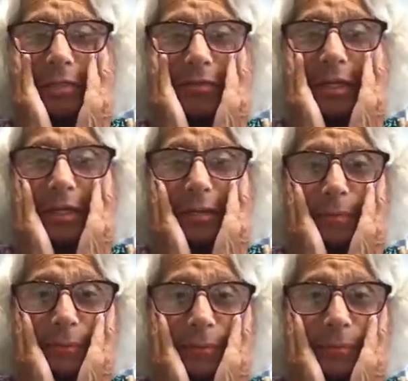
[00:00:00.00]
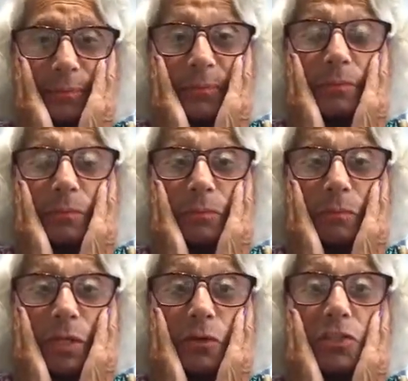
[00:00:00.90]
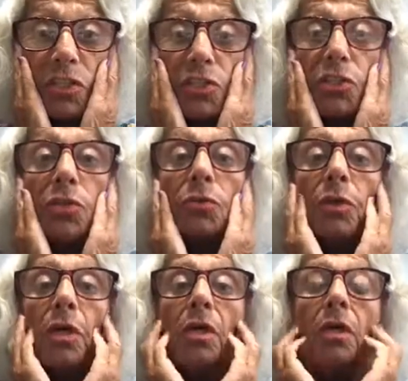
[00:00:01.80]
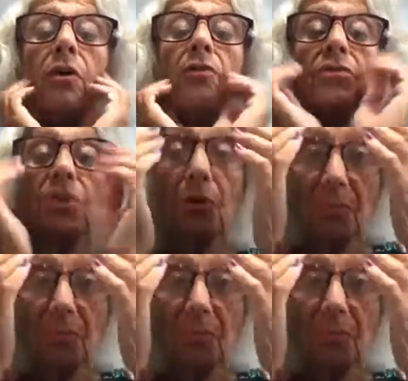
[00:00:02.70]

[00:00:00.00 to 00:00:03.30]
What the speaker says: have done it. Because it's you who've shown